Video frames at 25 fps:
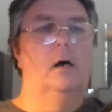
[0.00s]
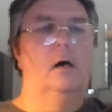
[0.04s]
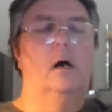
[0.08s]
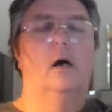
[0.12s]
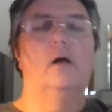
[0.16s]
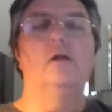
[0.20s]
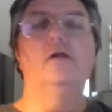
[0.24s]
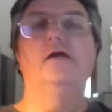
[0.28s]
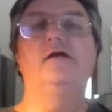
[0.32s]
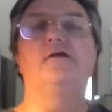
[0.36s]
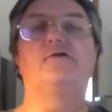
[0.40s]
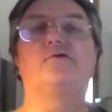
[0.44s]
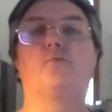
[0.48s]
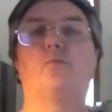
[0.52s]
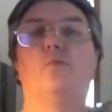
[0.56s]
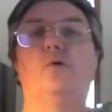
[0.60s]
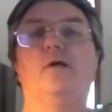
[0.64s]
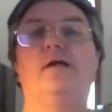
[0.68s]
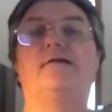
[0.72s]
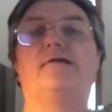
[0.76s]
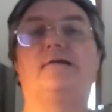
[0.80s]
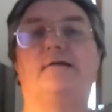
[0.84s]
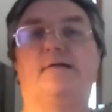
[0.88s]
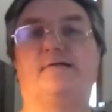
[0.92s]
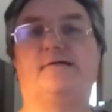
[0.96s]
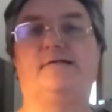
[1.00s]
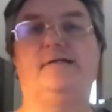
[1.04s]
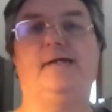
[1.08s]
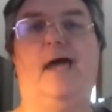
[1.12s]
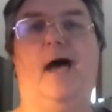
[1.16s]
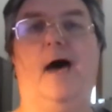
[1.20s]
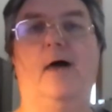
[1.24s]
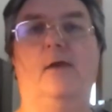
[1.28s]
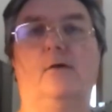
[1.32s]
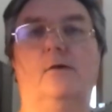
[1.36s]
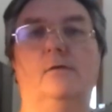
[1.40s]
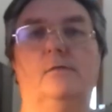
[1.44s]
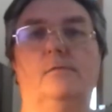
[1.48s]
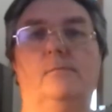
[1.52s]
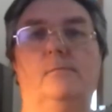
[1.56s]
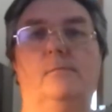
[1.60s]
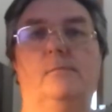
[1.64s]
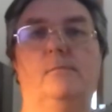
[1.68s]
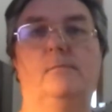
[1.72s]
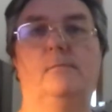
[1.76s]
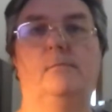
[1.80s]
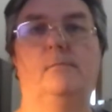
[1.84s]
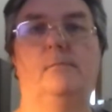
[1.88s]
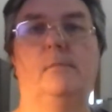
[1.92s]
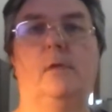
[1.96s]
at least recent Seattle,
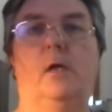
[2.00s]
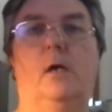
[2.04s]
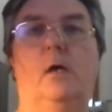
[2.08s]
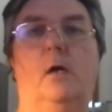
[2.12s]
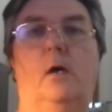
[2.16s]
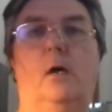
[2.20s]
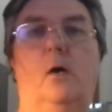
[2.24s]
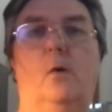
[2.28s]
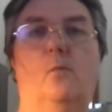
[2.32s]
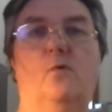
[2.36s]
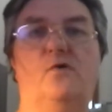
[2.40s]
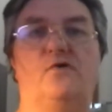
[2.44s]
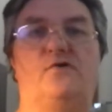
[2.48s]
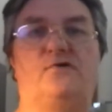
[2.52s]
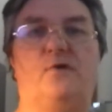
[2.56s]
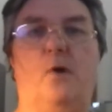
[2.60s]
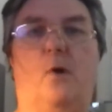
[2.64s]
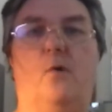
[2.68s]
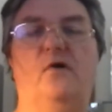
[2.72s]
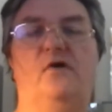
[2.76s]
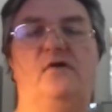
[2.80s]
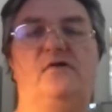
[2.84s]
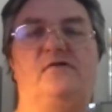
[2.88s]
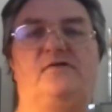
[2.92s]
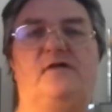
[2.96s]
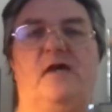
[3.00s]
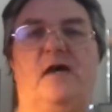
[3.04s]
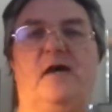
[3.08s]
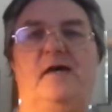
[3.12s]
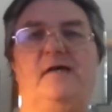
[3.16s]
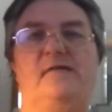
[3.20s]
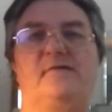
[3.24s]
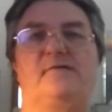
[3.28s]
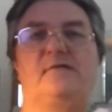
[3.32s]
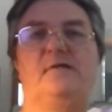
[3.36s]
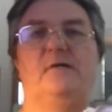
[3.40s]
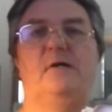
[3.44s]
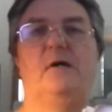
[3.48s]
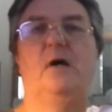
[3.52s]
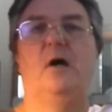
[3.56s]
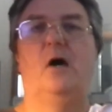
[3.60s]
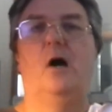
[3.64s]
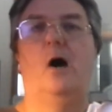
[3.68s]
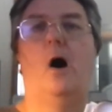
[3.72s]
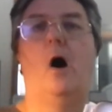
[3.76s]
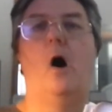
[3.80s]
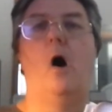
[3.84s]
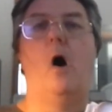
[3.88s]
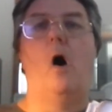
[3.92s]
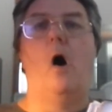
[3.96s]
was so intent
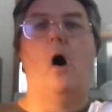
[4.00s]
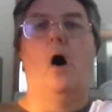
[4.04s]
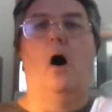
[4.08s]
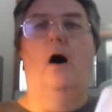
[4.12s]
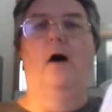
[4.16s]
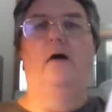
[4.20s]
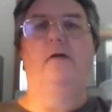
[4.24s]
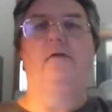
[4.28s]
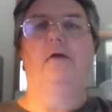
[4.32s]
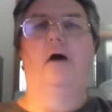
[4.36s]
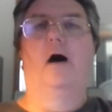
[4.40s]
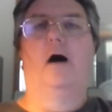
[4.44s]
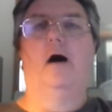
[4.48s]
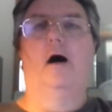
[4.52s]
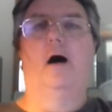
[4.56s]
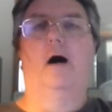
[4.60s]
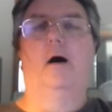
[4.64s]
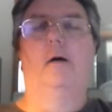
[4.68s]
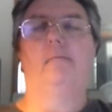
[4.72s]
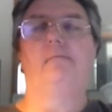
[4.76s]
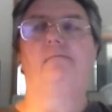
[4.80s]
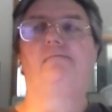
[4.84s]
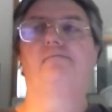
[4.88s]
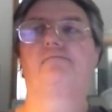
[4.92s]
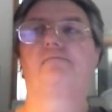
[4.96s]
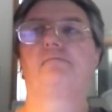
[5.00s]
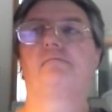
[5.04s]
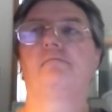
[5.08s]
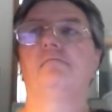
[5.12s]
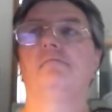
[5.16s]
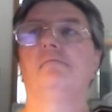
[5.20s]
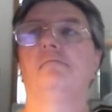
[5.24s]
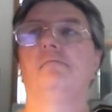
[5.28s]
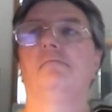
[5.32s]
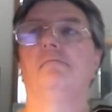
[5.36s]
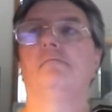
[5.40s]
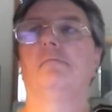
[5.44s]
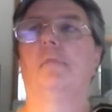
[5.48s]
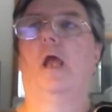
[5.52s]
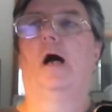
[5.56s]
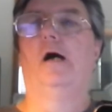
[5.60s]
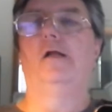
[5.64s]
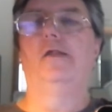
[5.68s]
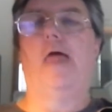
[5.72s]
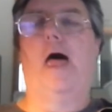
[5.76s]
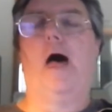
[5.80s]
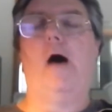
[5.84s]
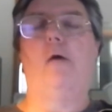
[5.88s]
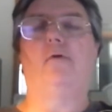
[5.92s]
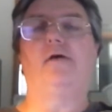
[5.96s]
on um,
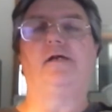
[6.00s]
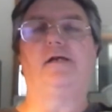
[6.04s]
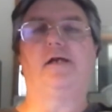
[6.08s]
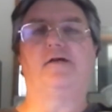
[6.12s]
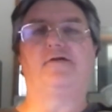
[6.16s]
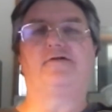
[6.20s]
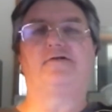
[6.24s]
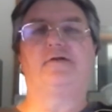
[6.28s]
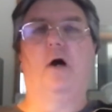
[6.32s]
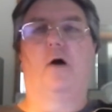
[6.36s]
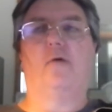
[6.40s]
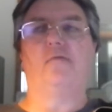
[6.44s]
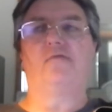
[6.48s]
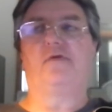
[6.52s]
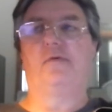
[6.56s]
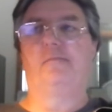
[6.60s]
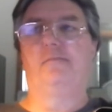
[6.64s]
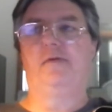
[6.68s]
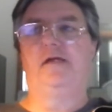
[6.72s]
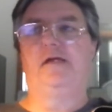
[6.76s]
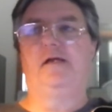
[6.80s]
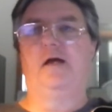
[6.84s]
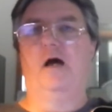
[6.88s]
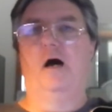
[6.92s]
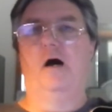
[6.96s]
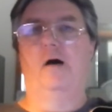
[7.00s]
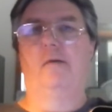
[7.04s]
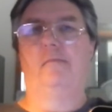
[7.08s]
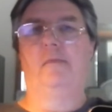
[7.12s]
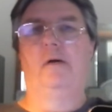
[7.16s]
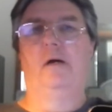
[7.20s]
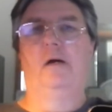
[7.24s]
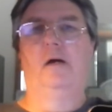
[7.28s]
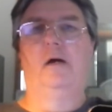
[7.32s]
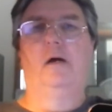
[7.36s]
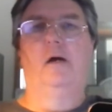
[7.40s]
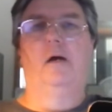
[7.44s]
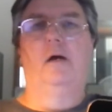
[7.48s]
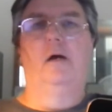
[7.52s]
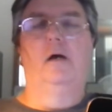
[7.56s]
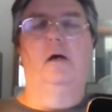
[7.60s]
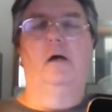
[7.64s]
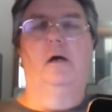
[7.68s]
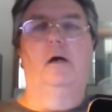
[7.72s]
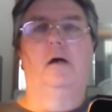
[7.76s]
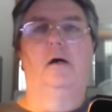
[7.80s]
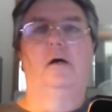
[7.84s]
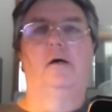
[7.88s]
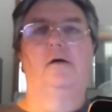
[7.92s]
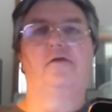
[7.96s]
allowing itself to become
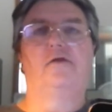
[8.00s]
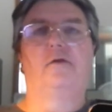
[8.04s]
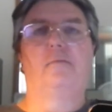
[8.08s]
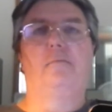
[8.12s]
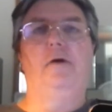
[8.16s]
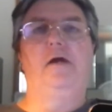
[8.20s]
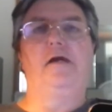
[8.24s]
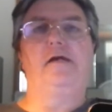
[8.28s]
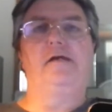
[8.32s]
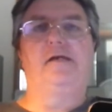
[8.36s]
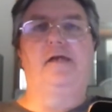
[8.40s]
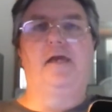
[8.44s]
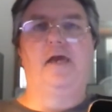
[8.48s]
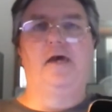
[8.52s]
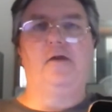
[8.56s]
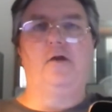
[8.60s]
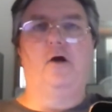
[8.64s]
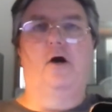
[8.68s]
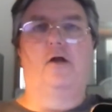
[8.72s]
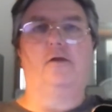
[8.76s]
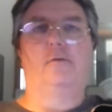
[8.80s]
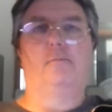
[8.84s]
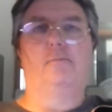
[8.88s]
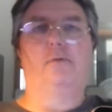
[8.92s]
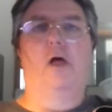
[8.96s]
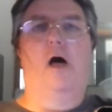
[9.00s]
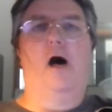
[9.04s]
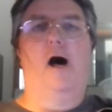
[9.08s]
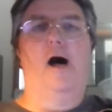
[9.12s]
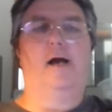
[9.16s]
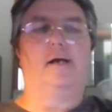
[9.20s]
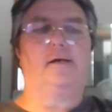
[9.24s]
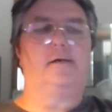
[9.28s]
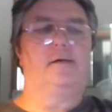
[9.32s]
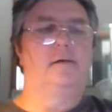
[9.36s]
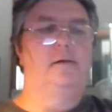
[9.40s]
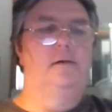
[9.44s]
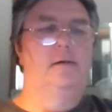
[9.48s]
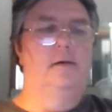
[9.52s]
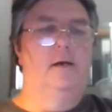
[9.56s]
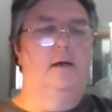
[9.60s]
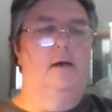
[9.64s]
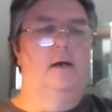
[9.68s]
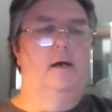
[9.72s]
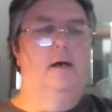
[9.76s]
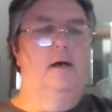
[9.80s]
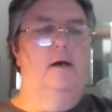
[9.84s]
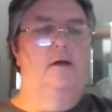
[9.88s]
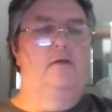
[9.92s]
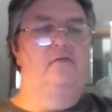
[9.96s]
the big kid on the block
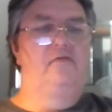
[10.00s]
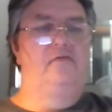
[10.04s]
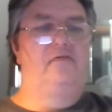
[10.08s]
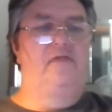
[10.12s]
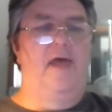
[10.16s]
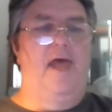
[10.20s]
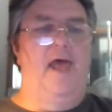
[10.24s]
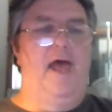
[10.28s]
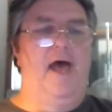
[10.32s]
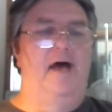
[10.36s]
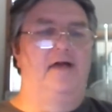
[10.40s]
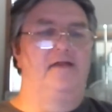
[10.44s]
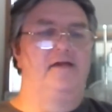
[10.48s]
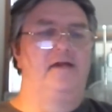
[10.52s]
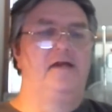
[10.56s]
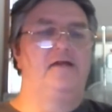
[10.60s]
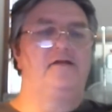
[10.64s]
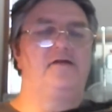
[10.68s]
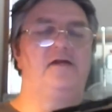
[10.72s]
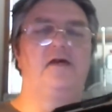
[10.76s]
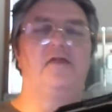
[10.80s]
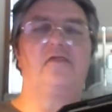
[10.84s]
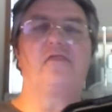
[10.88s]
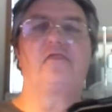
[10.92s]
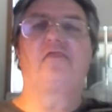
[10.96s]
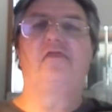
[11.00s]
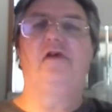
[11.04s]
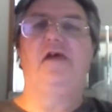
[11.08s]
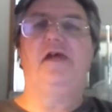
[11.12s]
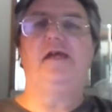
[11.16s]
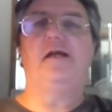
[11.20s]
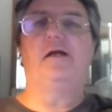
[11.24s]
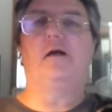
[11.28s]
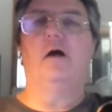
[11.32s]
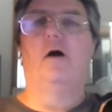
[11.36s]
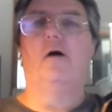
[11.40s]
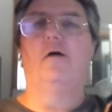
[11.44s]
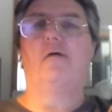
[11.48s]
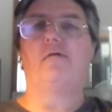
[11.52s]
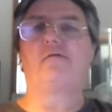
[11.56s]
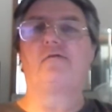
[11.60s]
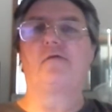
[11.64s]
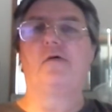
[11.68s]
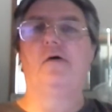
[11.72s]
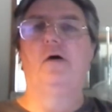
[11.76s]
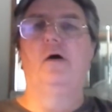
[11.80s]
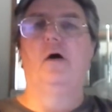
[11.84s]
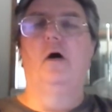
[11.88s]
that it didn't think of